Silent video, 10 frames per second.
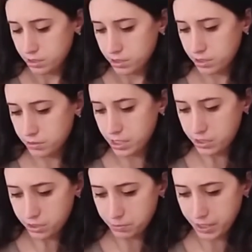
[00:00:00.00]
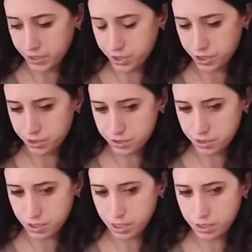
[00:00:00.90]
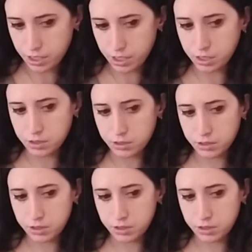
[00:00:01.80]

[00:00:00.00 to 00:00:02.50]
So he took pictures, and then